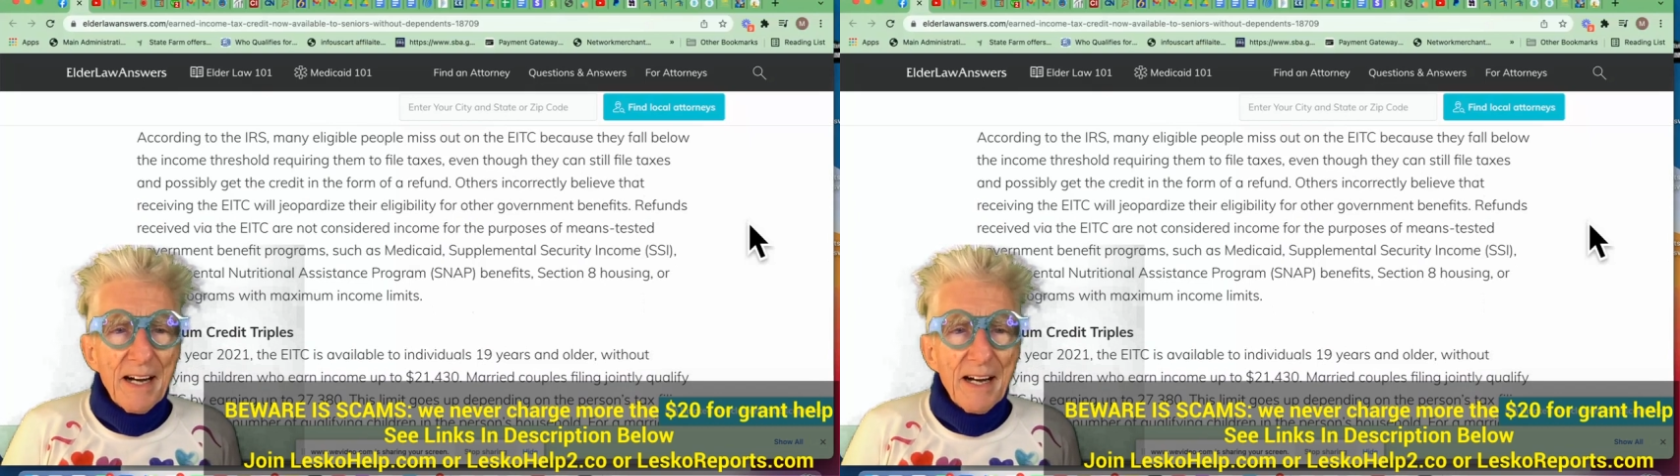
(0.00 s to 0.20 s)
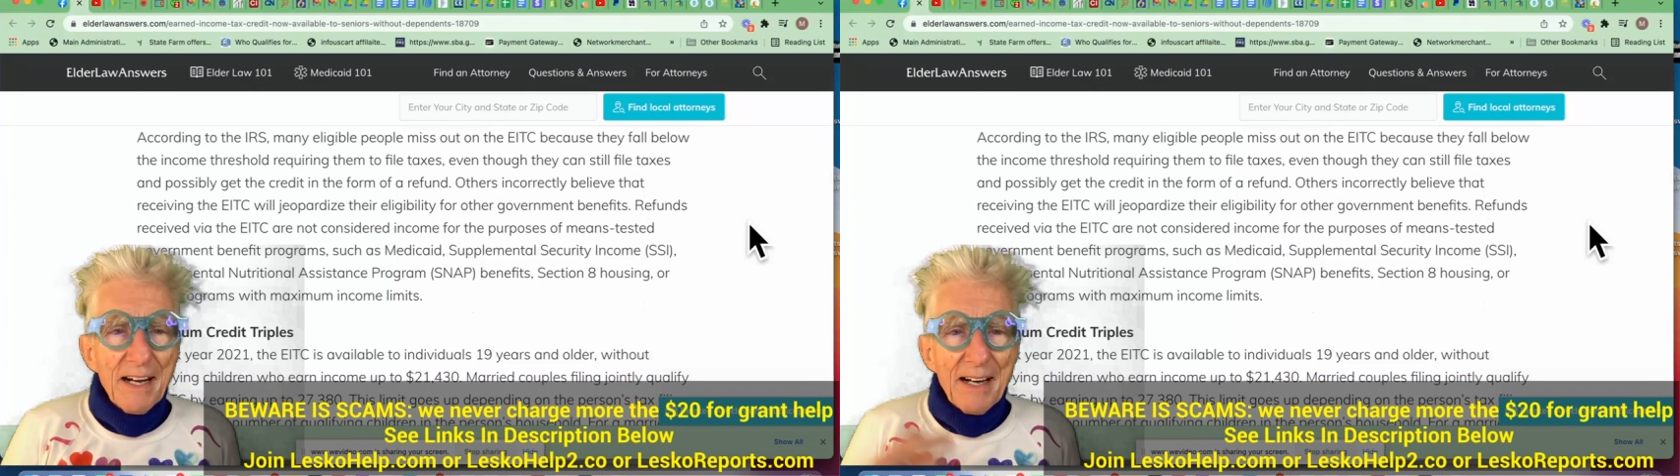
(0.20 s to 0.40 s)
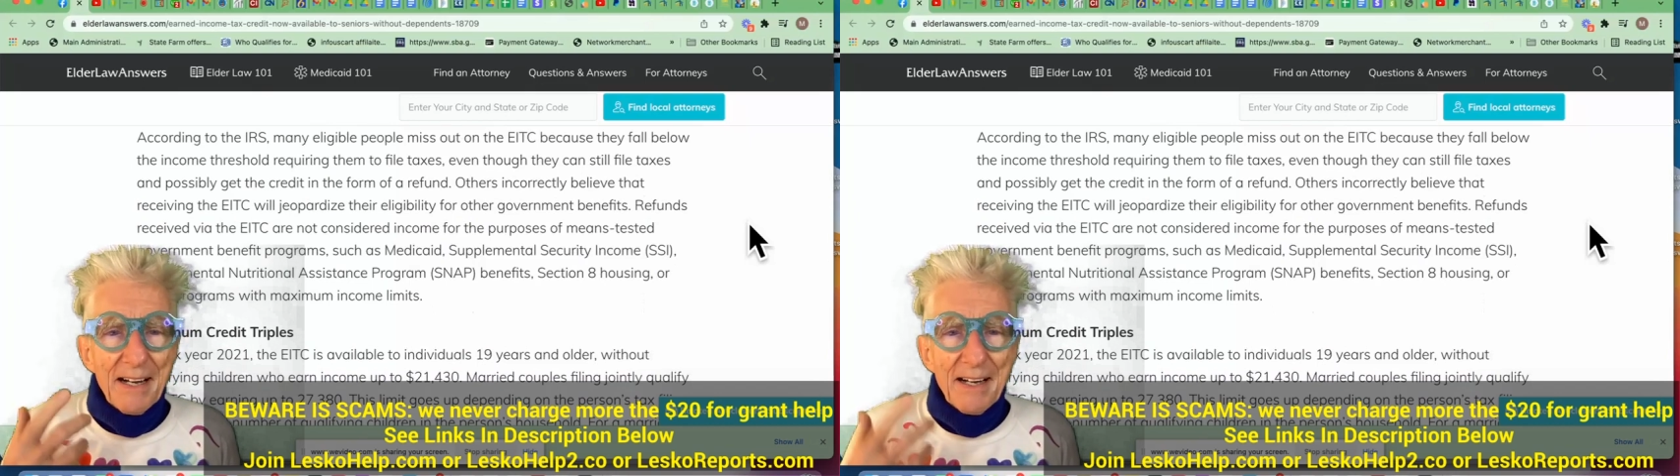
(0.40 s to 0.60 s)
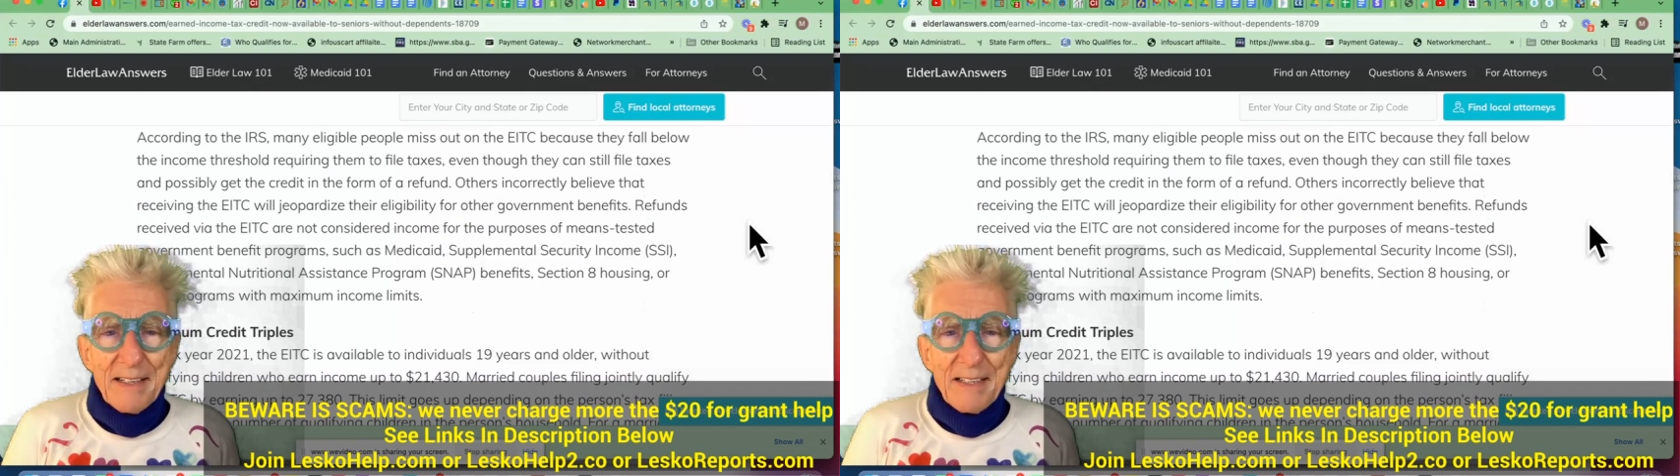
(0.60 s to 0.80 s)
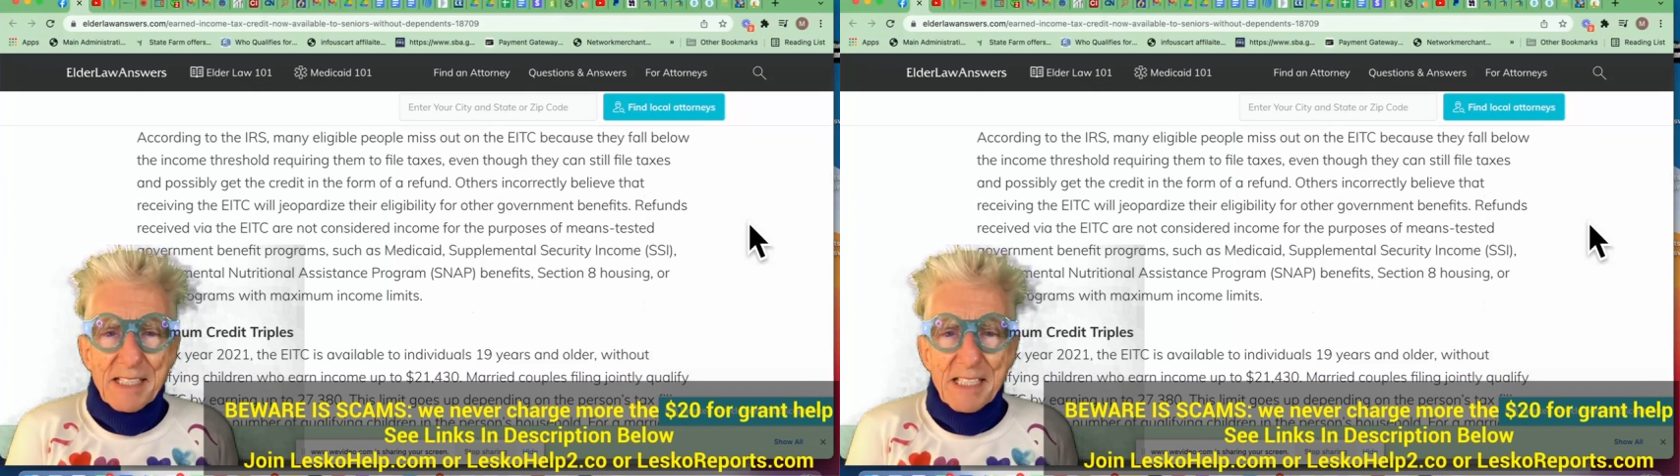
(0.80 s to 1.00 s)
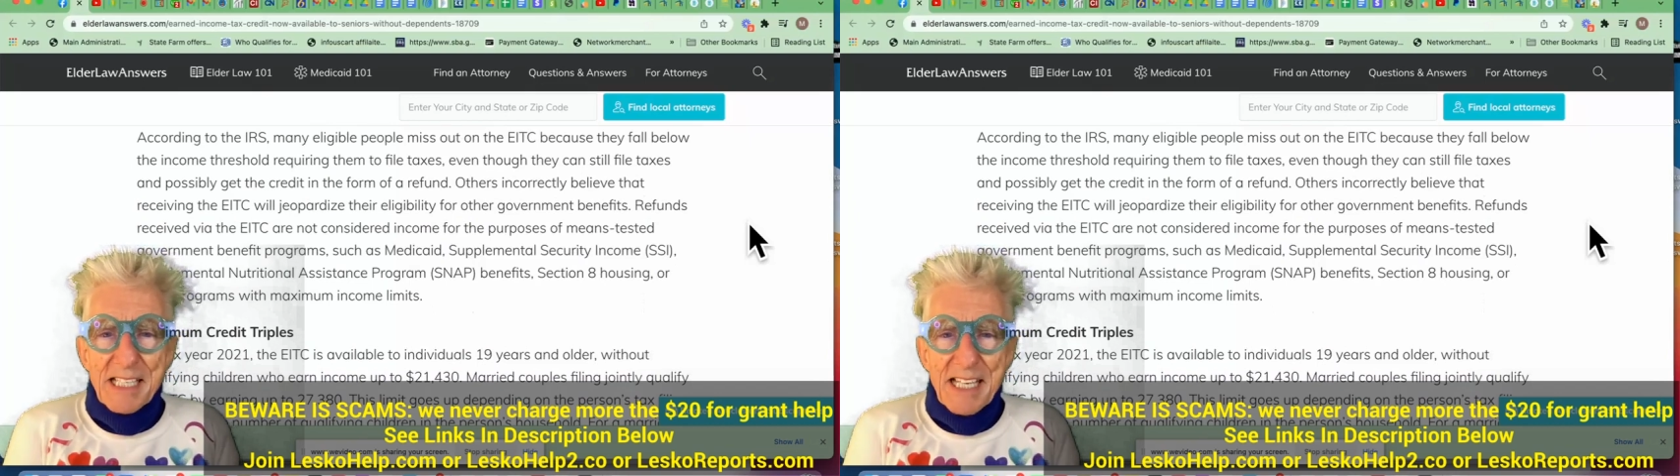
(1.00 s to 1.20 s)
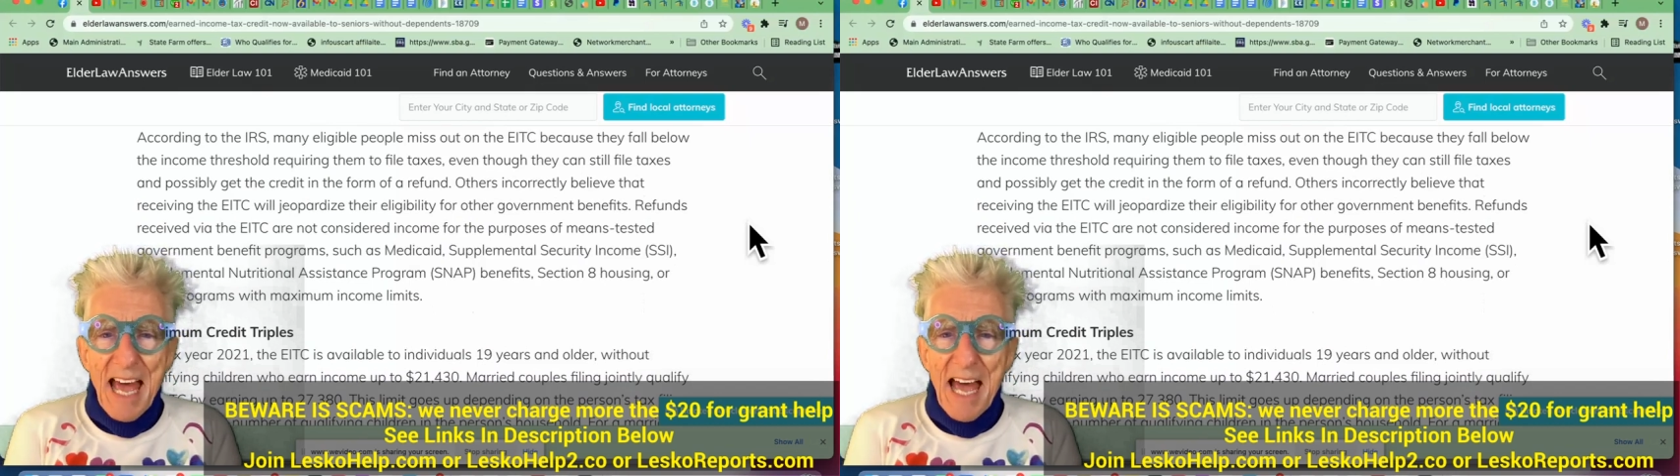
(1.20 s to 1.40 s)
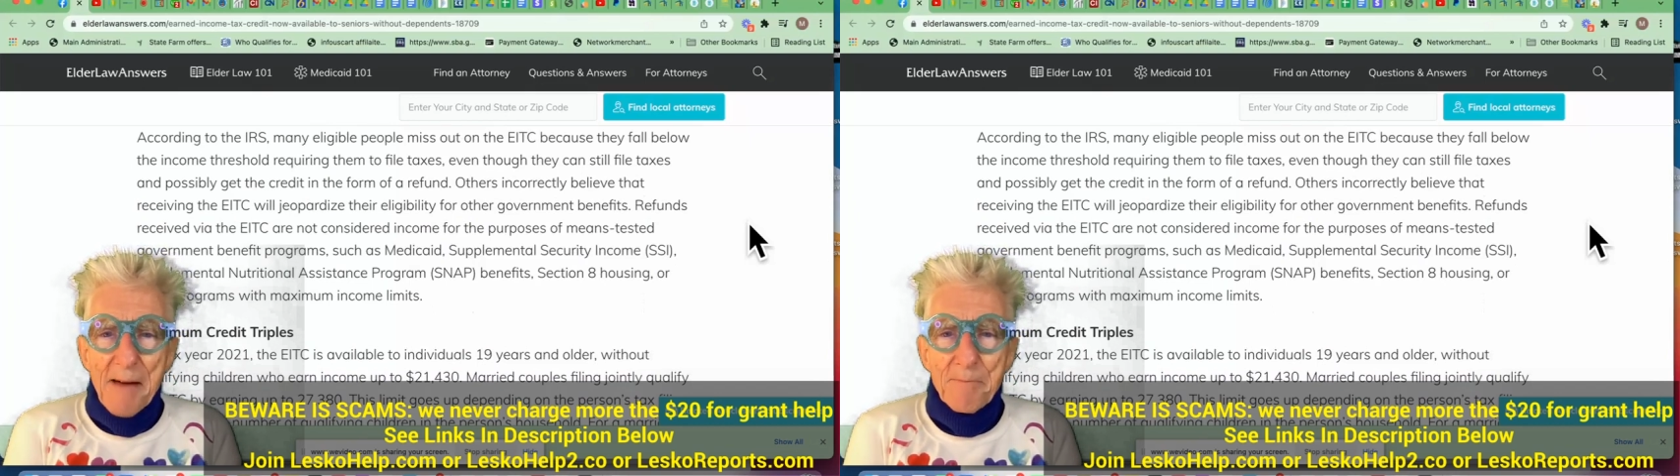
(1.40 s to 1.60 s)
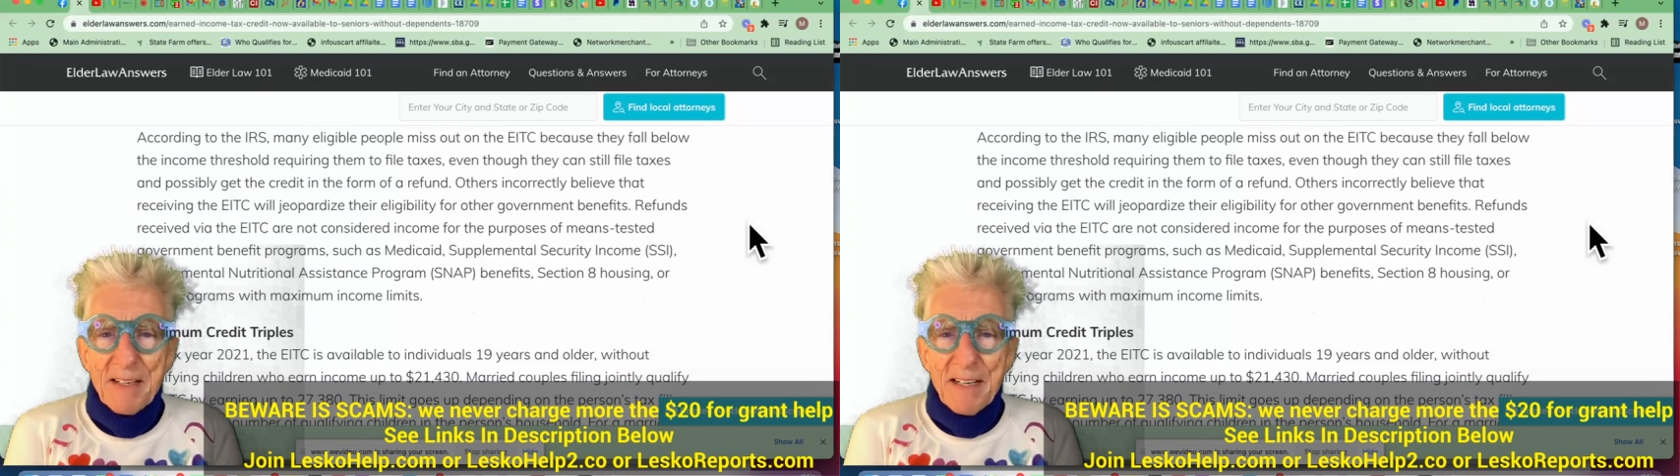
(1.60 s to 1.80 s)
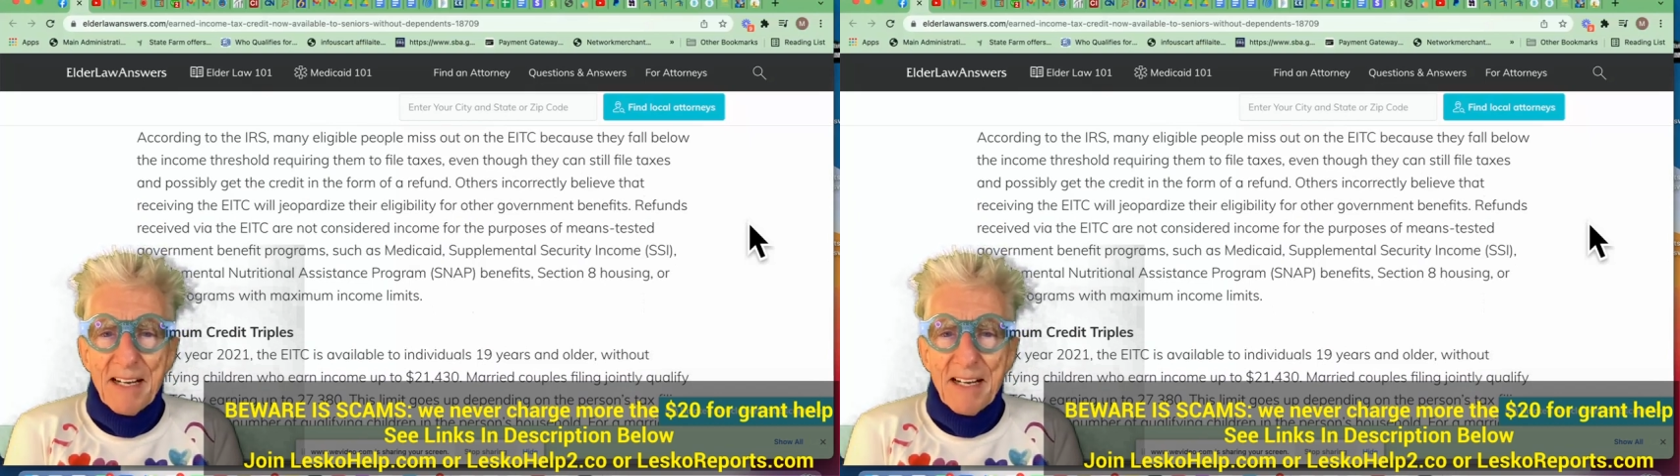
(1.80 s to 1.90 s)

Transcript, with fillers: uh, SNAP,